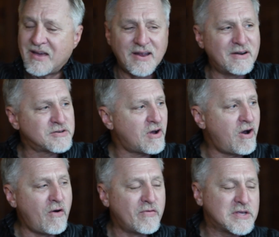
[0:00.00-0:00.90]
And there's
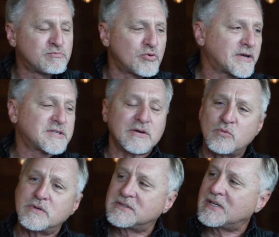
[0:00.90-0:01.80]
all these bricks
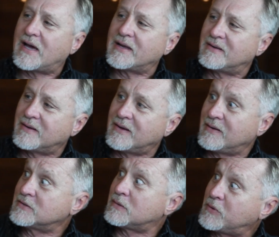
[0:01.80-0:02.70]
on one side,
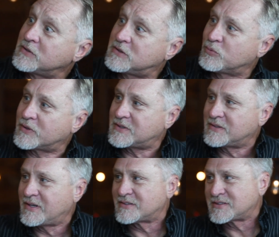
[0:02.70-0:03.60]
and there's a bunch of bricks
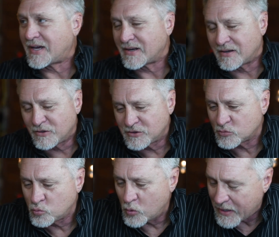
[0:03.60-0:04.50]
on the other side, and you're
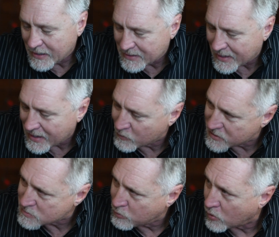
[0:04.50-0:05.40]
just weighed down
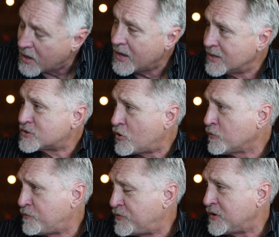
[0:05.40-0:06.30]
with this board. It's
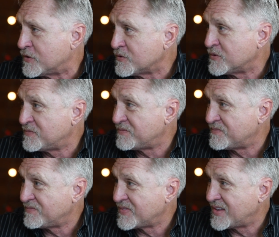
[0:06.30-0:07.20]
called fear,
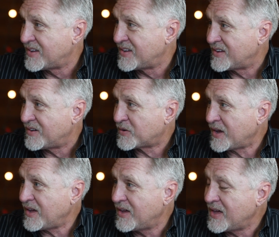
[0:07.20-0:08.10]
okay?